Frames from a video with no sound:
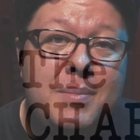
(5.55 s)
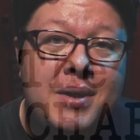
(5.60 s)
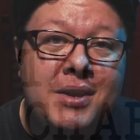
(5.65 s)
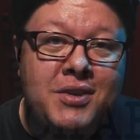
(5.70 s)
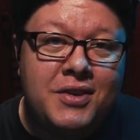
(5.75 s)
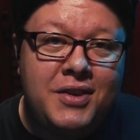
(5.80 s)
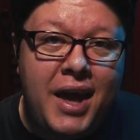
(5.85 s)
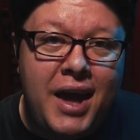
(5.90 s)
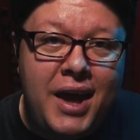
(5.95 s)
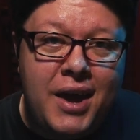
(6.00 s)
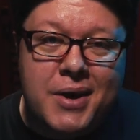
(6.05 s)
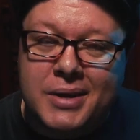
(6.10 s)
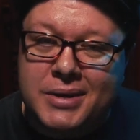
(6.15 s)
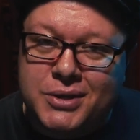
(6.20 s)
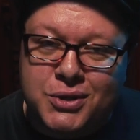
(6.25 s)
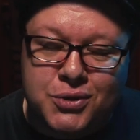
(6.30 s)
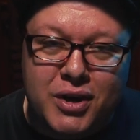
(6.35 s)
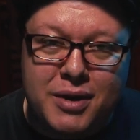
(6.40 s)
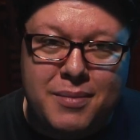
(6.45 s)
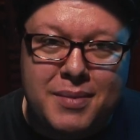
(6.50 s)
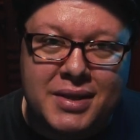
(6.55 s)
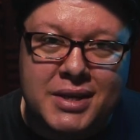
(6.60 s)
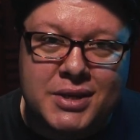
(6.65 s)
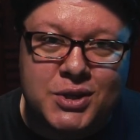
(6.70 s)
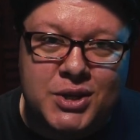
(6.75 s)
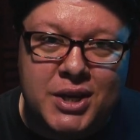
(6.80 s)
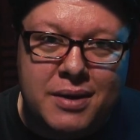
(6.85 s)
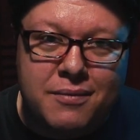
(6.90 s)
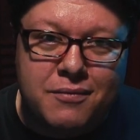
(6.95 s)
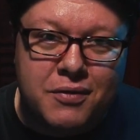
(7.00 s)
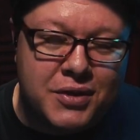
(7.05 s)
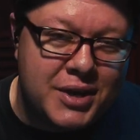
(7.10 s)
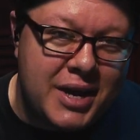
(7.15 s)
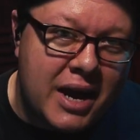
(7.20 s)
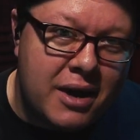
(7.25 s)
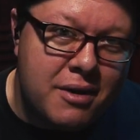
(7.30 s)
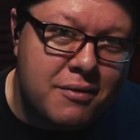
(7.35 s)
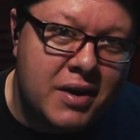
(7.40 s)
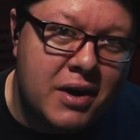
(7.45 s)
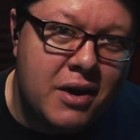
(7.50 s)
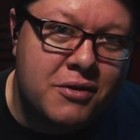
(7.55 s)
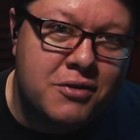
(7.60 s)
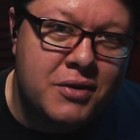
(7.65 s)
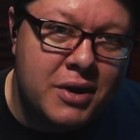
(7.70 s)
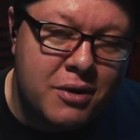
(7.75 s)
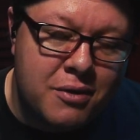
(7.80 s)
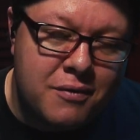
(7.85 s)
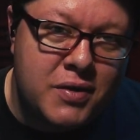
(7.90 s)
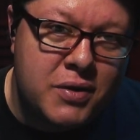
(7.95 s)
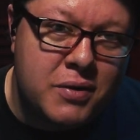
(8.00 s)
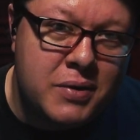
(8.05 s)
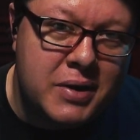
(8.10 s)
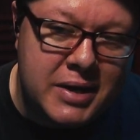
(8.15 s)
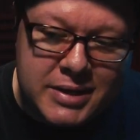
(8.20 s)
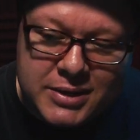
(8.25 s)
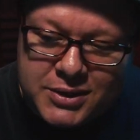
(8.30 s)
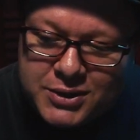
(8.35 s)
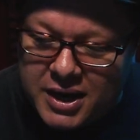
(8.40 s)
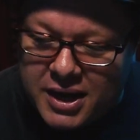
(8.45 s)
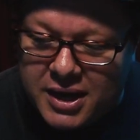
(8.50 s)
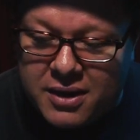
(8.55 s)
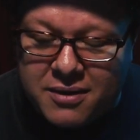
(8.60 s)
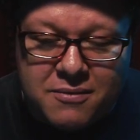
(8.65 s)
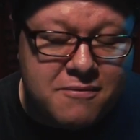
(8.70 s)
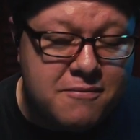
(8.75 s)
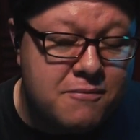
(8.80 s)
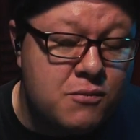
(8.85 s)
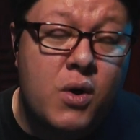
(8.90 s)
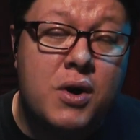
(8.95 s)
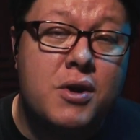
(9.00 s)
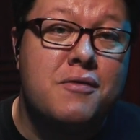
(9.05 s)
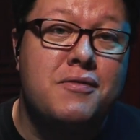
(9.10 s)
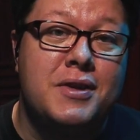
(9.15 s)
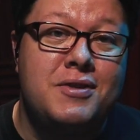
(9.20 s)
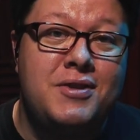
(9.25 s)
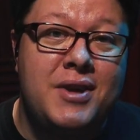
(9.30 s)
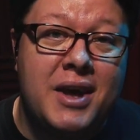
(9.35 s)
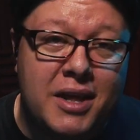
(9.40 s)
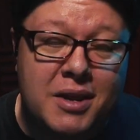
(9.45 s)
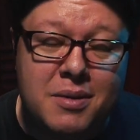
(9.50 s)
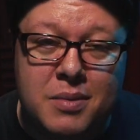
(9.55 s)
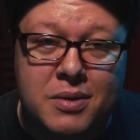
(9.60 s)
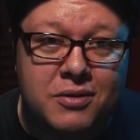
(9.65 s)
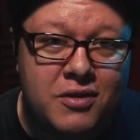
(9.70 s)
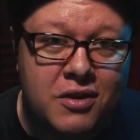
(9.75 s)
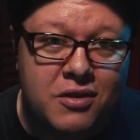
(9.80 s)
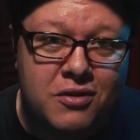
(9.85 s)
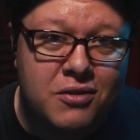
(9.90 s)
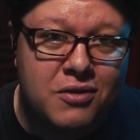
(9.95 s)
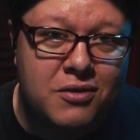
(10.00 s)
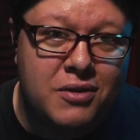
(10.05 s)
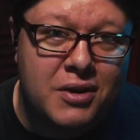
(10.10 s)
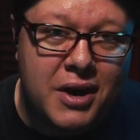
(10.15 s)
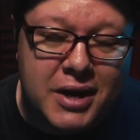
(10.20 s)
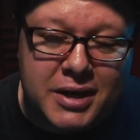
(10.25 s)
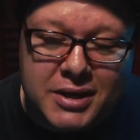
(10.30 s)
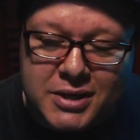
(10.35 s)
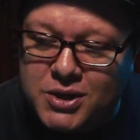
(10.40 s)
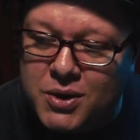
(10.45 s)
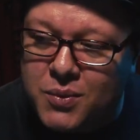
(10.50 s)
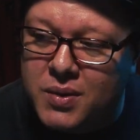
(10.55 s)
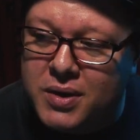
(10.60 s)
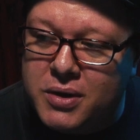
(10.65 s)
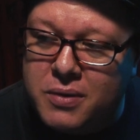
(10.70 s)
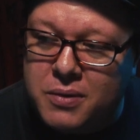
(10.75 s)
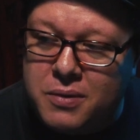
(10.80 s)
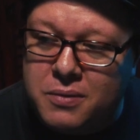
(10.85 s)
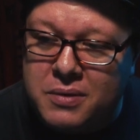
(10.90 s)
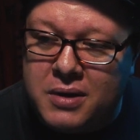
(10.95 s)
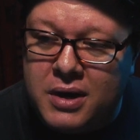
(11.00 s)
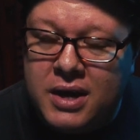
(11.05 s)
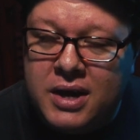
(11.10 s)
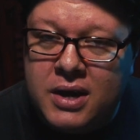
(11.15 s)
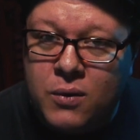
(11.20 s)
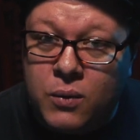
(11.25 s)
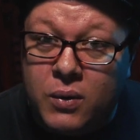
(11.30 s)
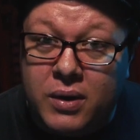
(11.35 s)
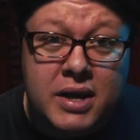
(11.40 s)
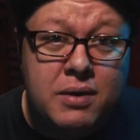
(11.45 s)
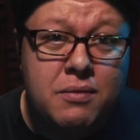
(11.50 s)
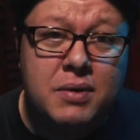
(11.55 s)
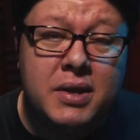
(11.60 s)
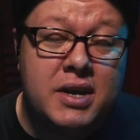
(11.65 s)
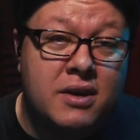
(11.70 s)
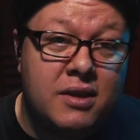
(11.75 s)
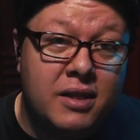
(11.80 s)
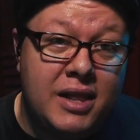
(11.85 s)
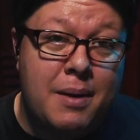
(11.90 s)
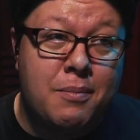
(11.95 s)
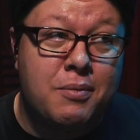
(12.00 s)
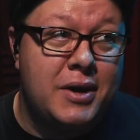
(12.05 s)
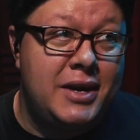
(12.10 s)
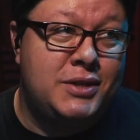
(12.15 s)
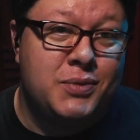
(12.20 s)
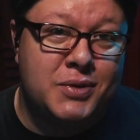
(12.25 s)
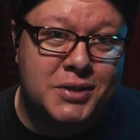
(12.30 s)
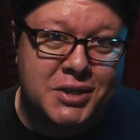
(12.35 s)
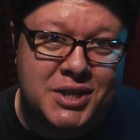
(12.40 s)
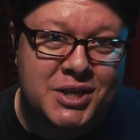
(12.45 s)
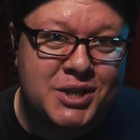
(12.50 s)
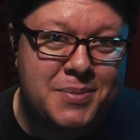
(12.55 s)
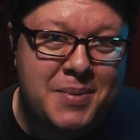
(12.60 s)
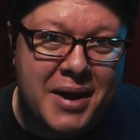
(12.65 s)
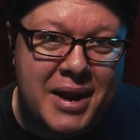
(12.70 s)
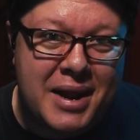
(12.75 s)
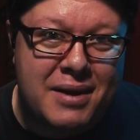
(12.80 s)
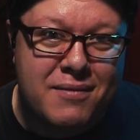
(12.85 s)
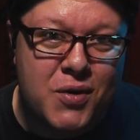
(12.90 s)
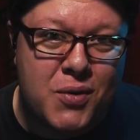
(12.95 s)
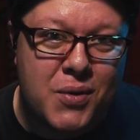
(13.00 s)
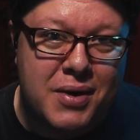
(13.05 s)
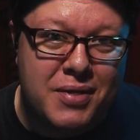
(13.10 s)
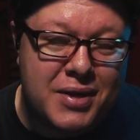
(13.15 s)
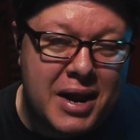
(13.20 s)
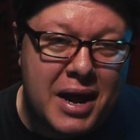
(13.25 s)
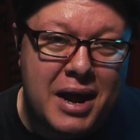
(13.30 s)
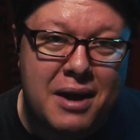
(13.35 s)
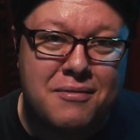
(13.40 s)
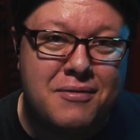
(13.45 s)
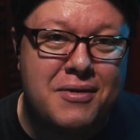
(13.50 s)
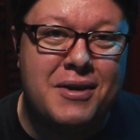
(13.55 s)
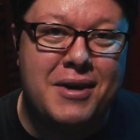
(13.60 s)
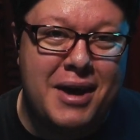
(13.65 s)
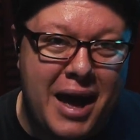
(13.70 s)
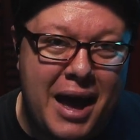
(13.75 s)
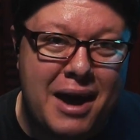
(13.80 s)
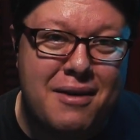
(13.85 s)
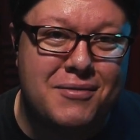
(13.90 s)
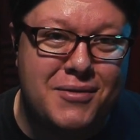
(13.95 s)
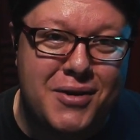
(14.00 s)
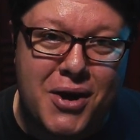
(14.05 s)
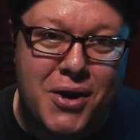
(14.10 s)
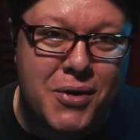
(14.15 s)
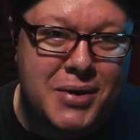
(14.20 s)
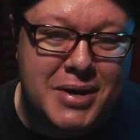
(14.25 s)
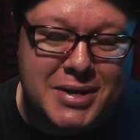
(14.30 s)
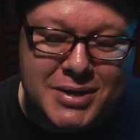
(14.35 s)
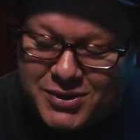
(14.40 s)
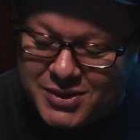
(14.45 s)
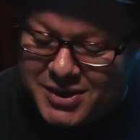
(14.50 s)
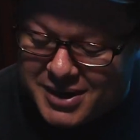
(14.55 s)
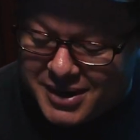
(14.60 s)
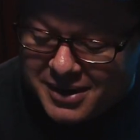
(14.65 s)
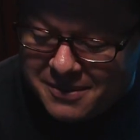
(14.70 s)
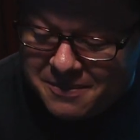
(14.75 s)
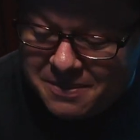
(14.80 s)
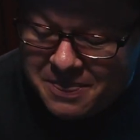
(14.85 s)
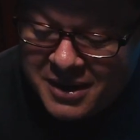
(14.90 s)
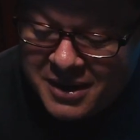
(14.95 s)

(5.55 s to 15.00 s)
me today on Streaming the Steam for the Out of Character interview is a wonderfully talented musician, someone who, well, he really collaborates with just about everyone that I've known. He's a